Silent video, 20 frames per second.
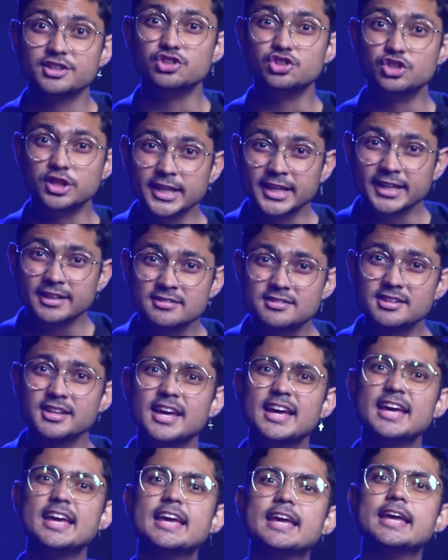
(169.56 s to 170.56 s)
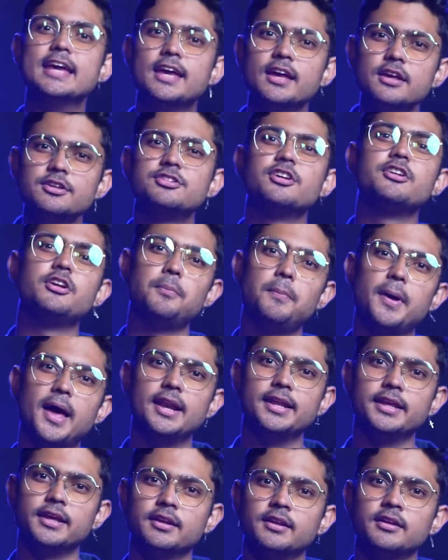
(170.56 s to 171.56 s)
jeans is a
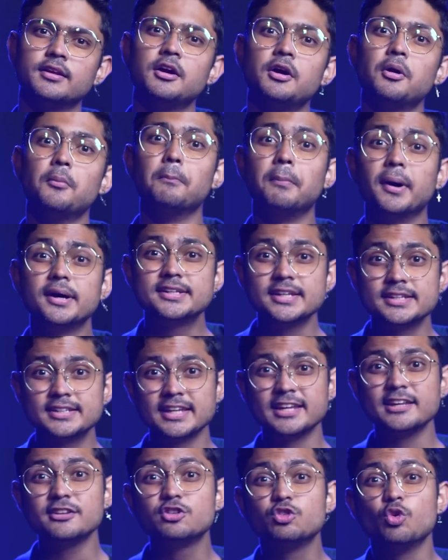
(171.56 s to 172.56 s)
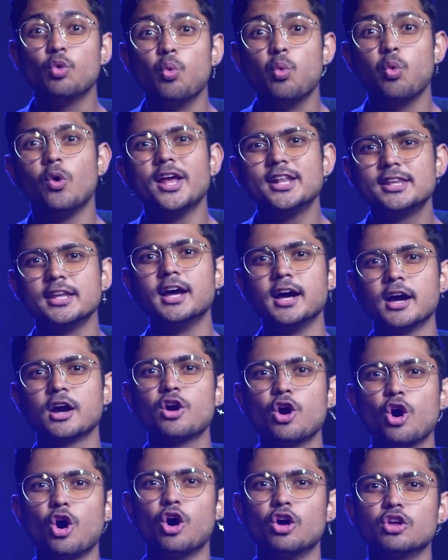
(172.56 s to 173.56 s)
rebellion, but it is with a
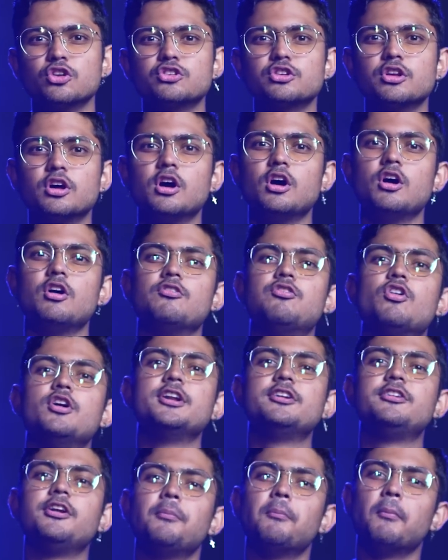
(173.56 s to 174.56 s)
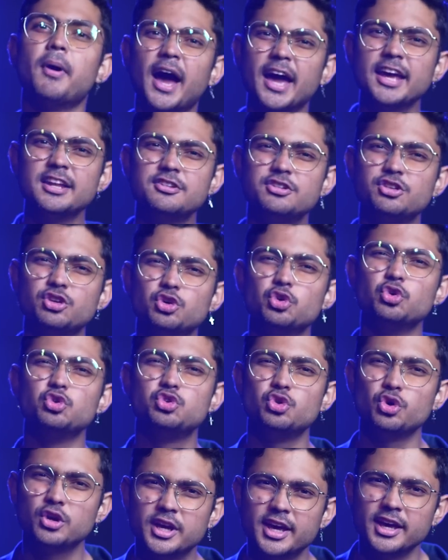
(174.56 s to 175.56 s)
cause, for it reminds you
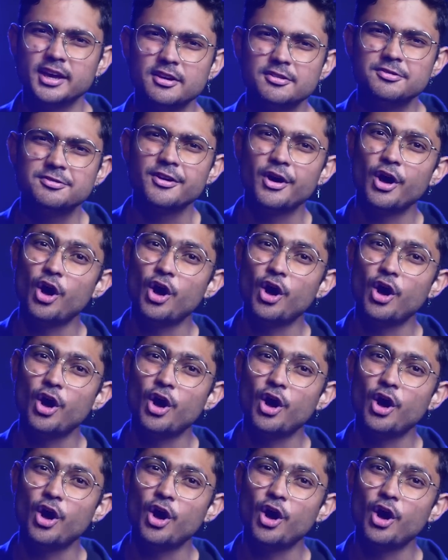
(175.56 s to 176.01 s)
to give